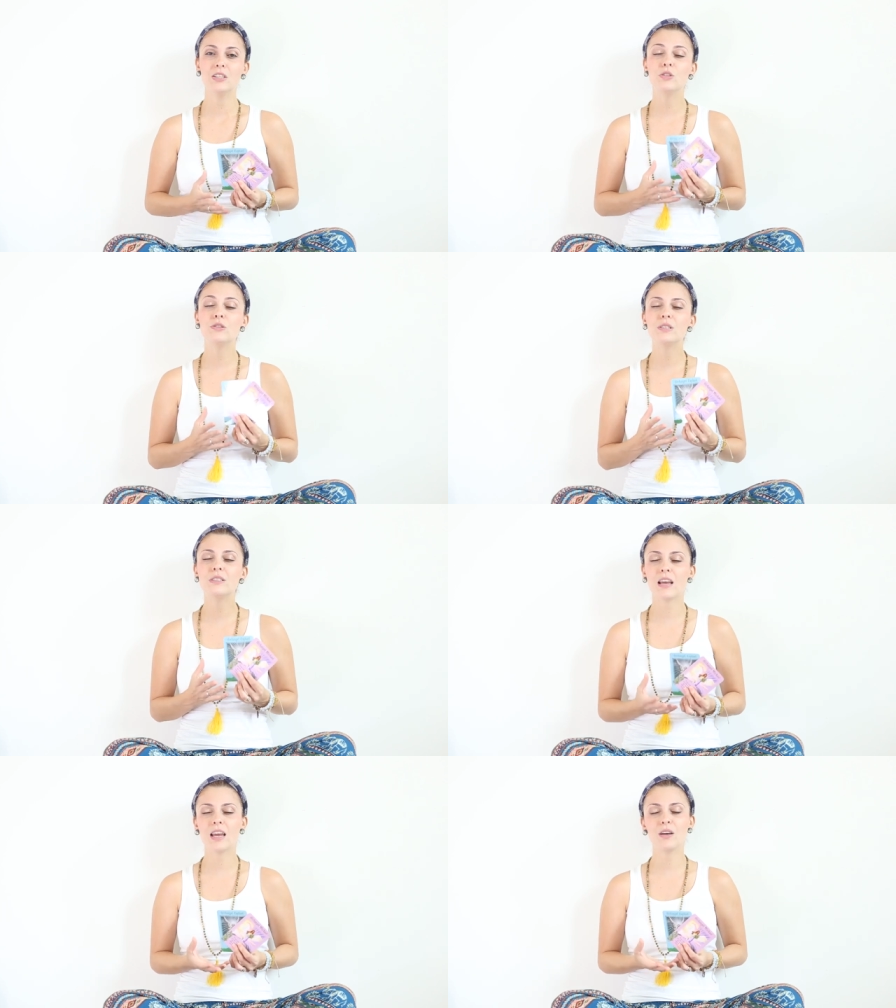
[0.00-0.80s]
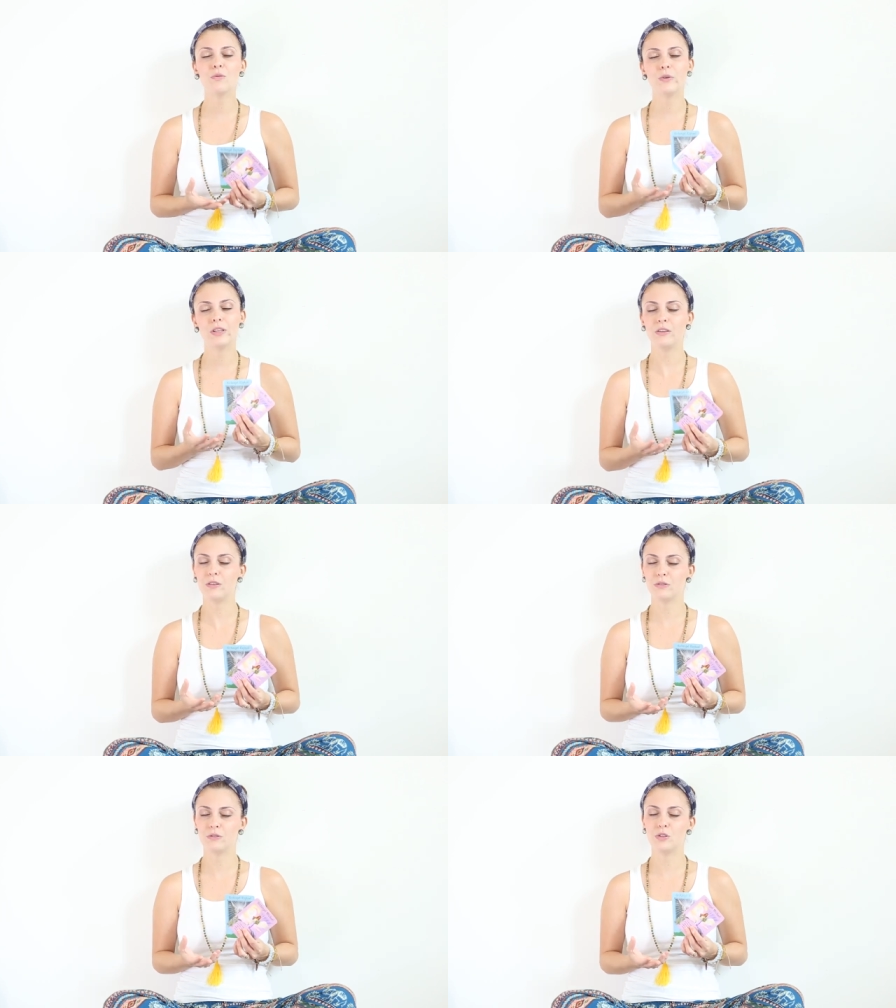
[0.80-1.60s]
to stay with
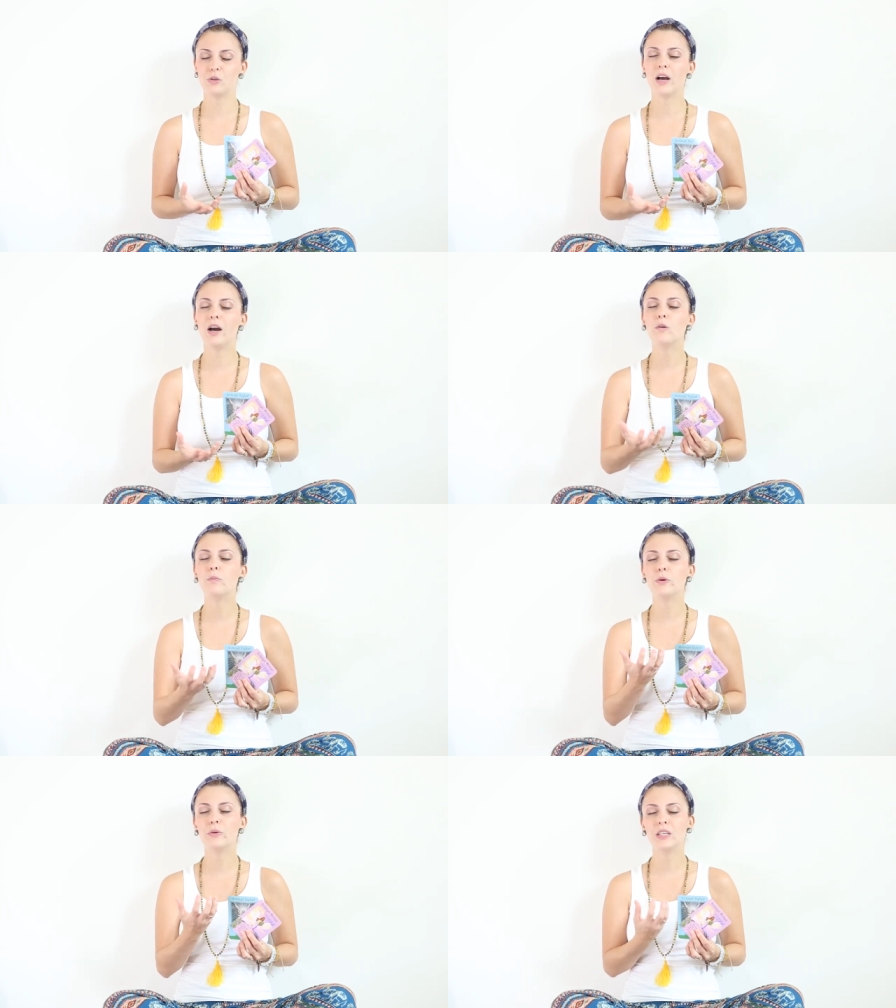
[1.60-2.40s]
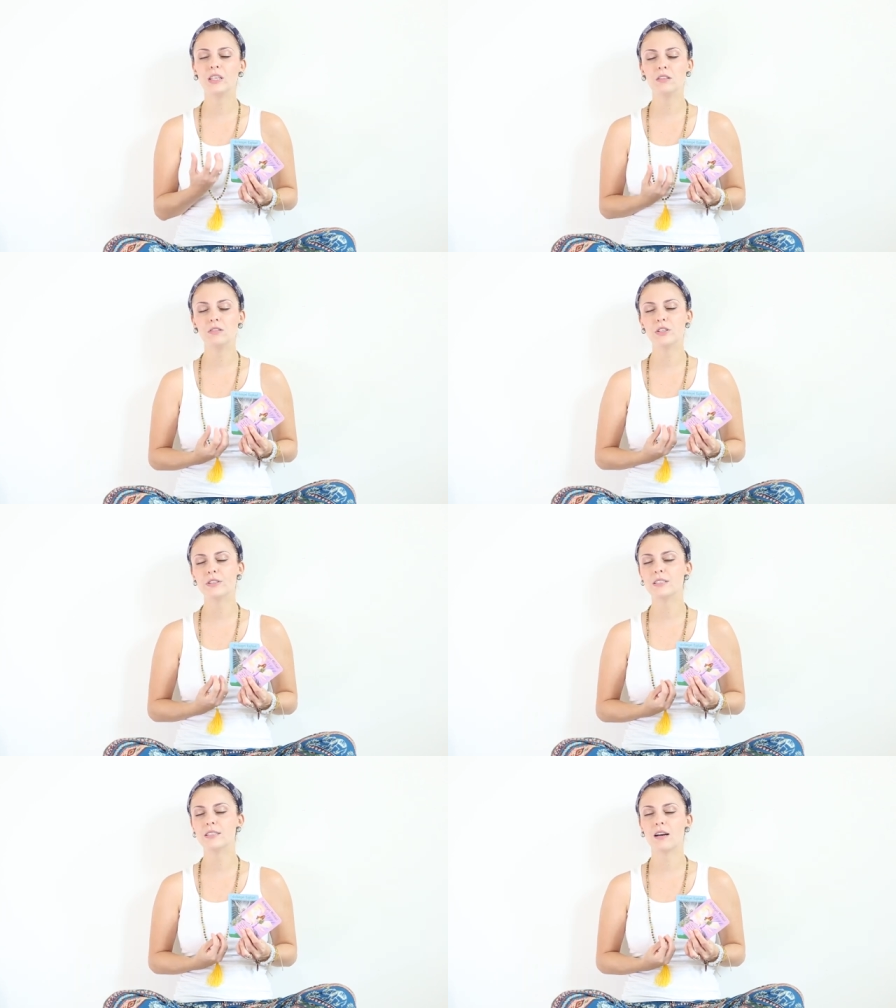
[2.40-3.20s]
you, to help you heal
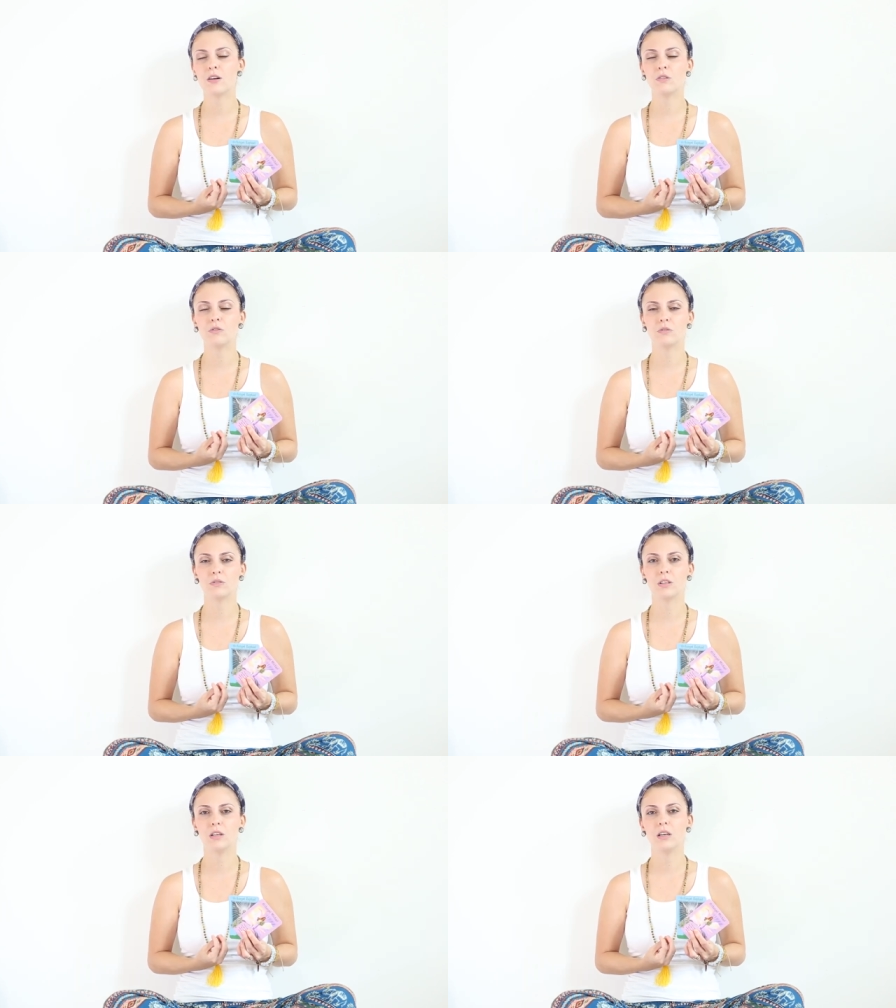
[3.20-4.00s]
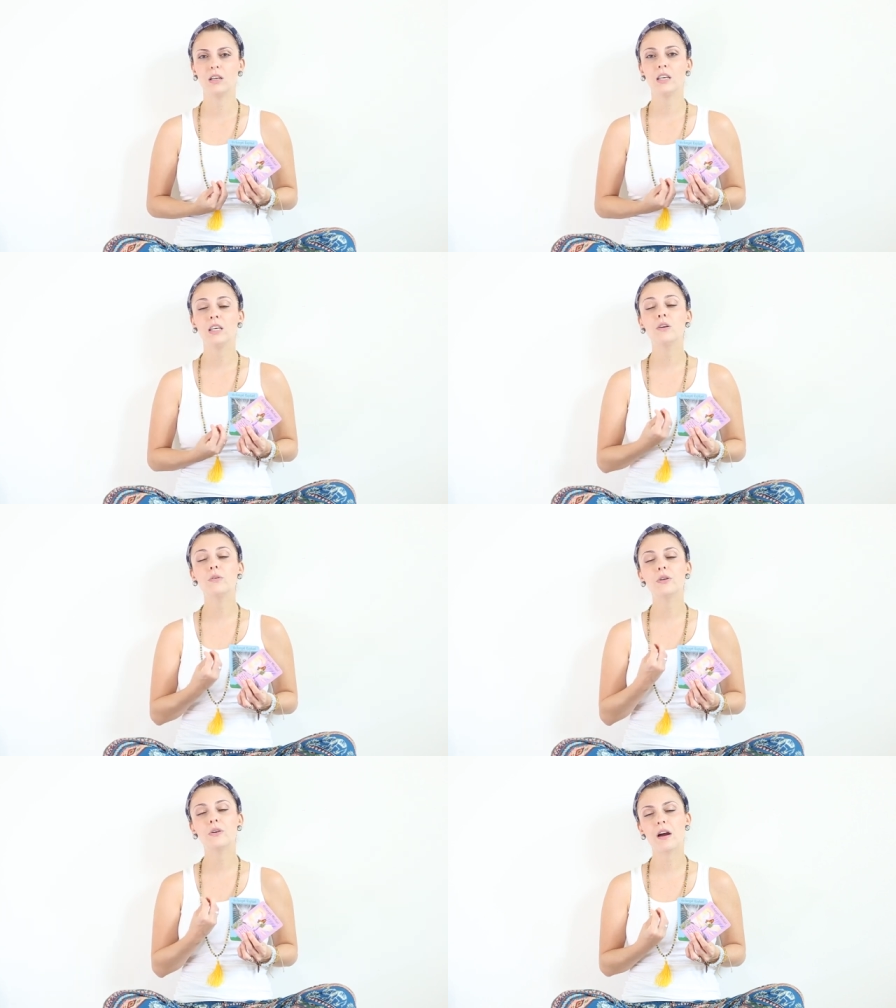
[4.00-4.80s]
yourself, heal
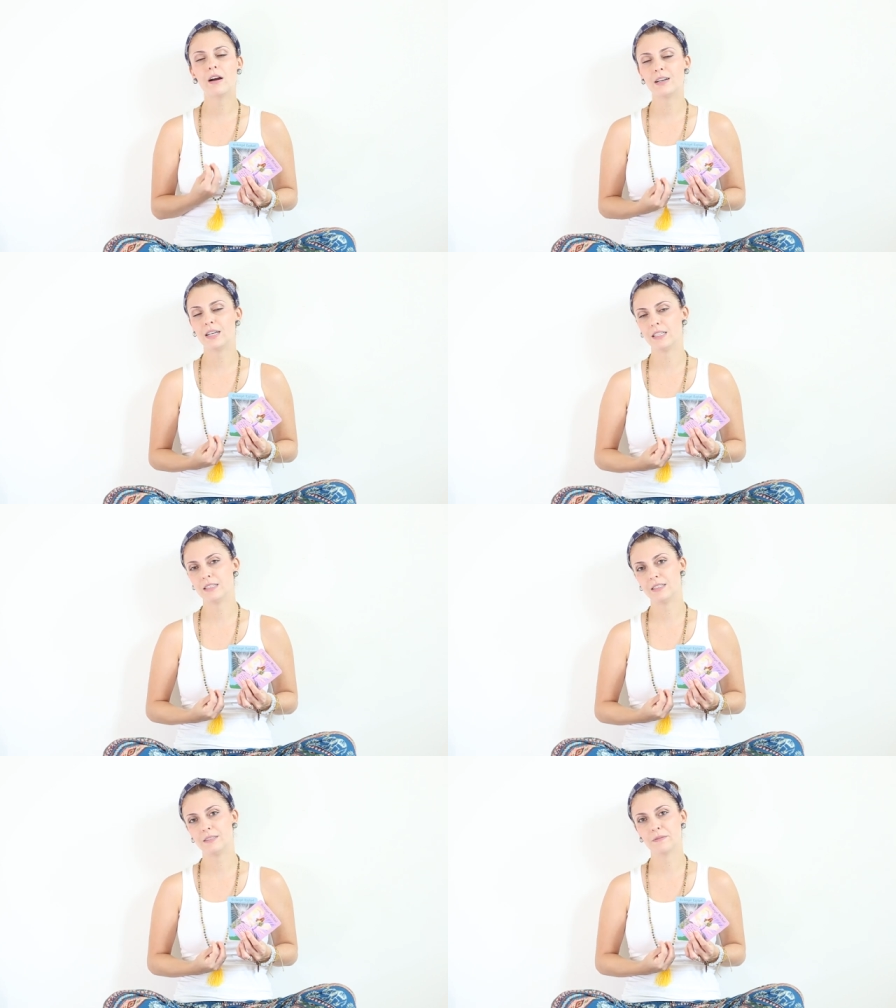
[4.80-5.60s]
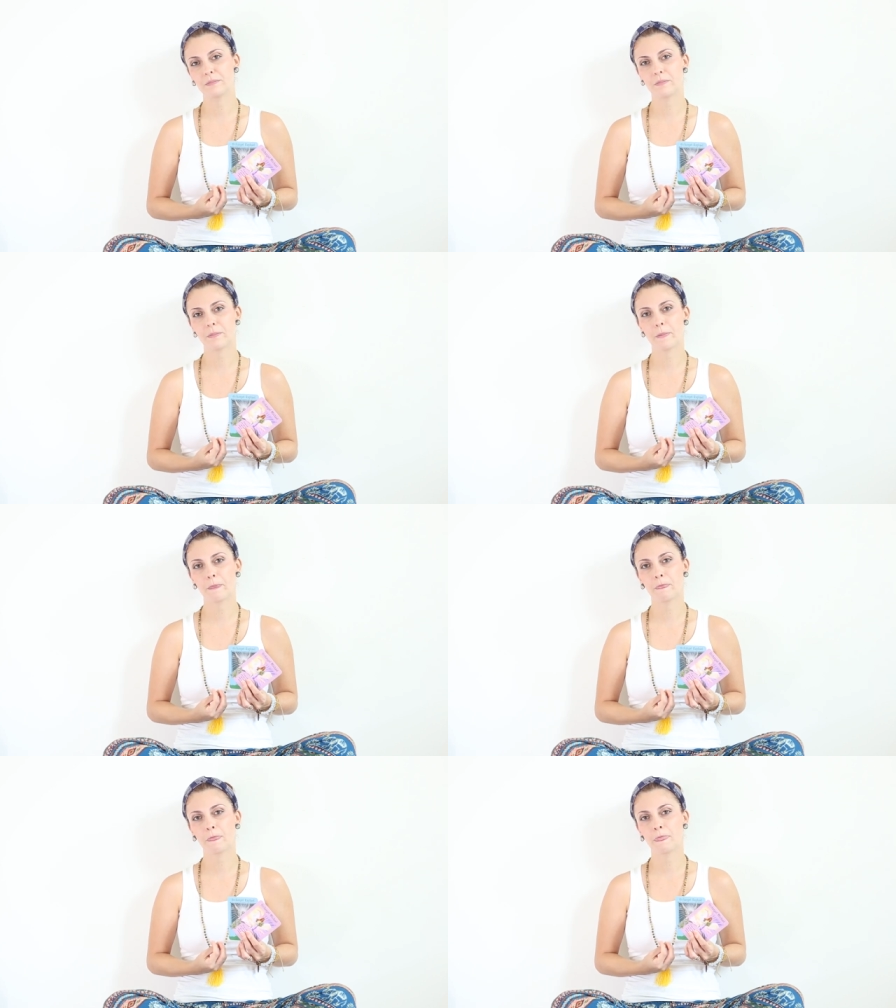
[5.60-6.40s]
your heart,
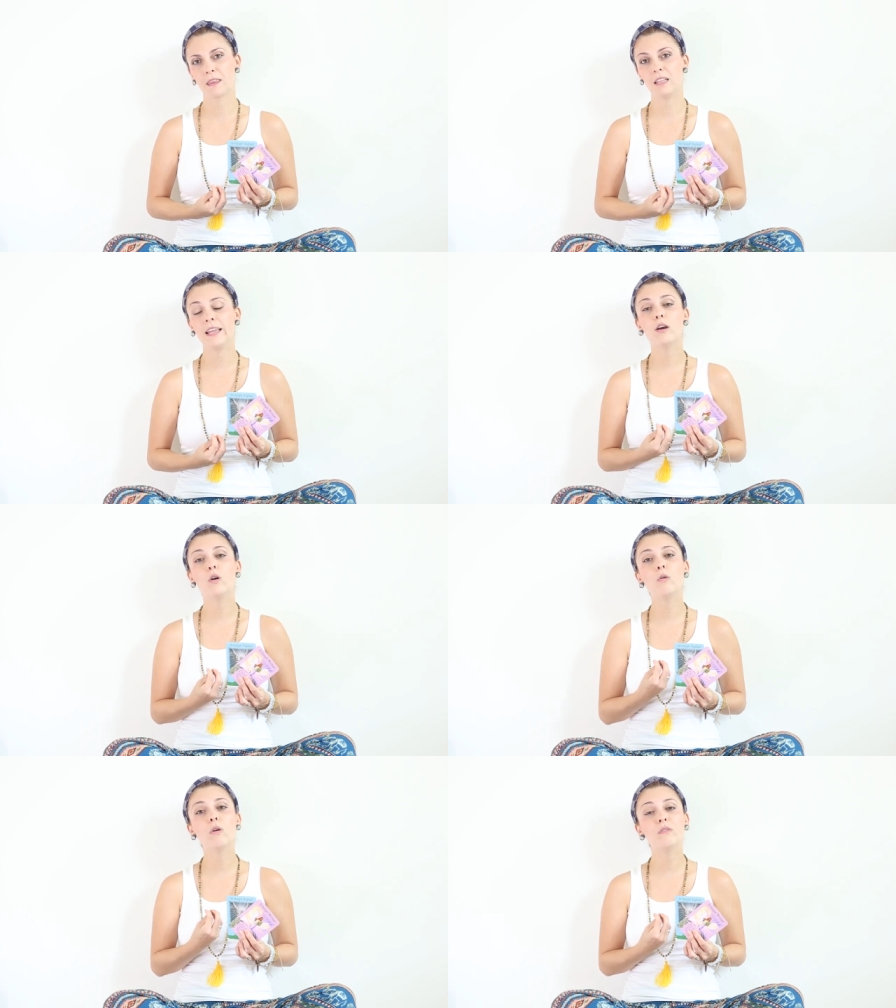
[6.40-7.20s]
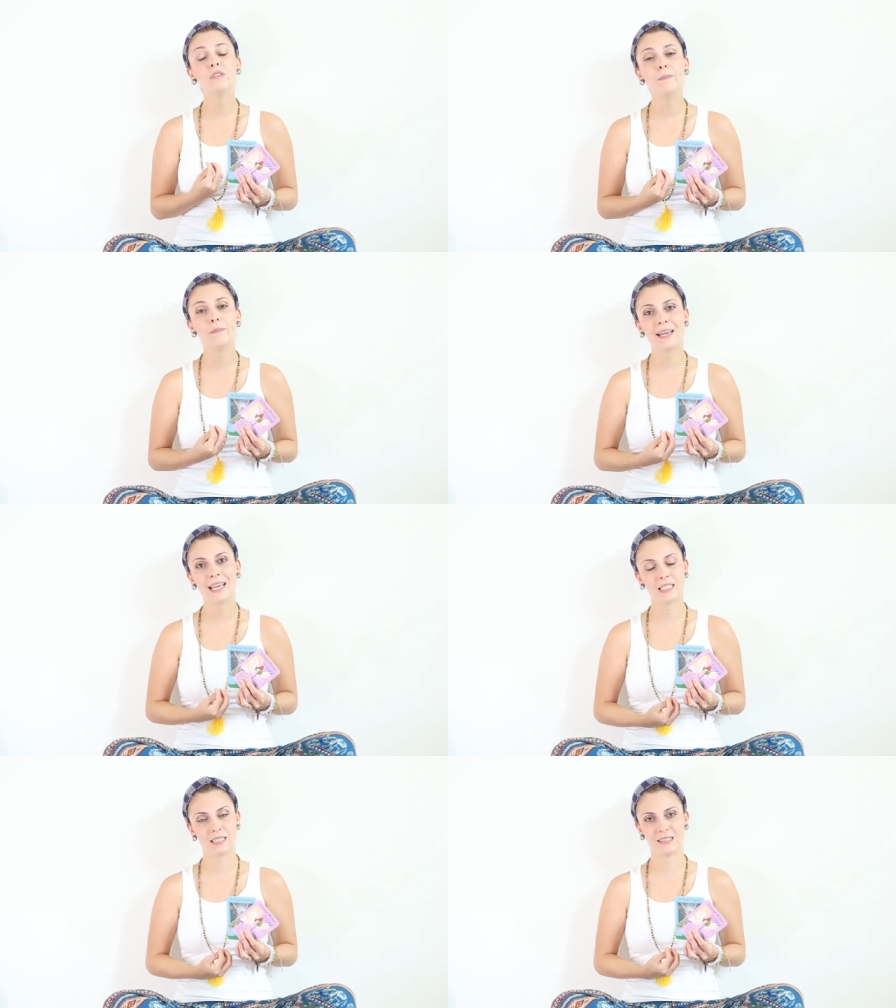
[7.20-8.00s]
let go of the
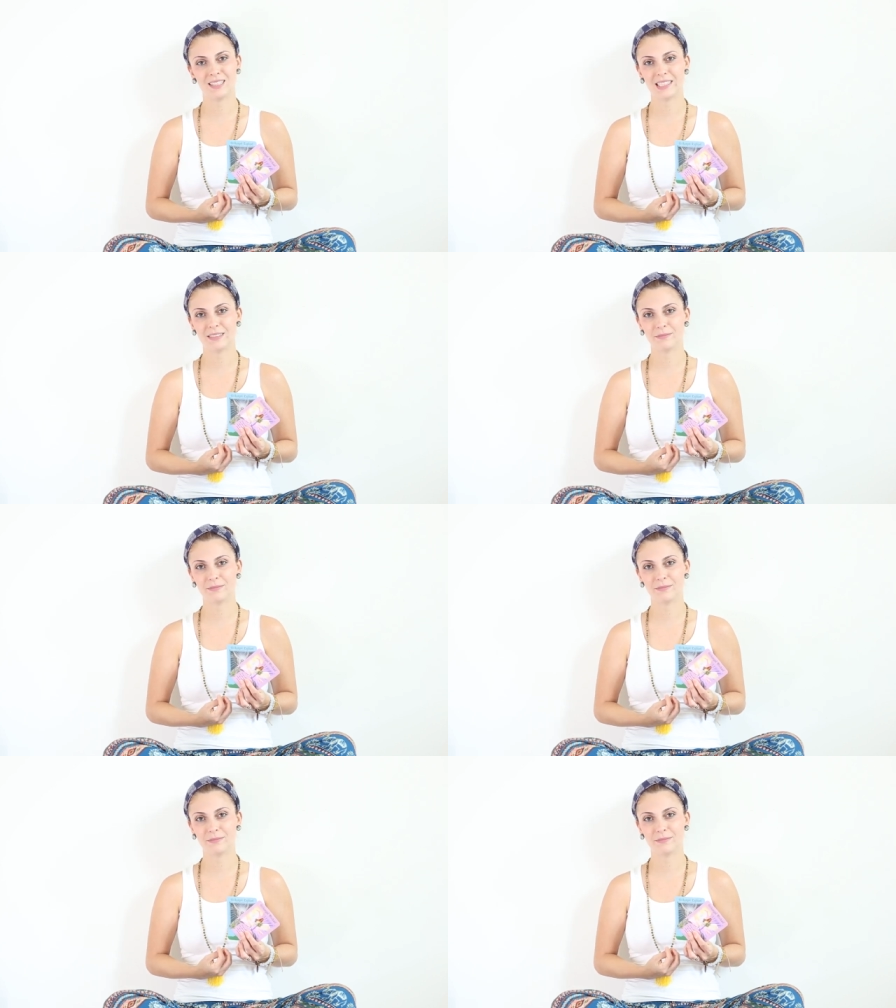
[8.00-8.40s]
past,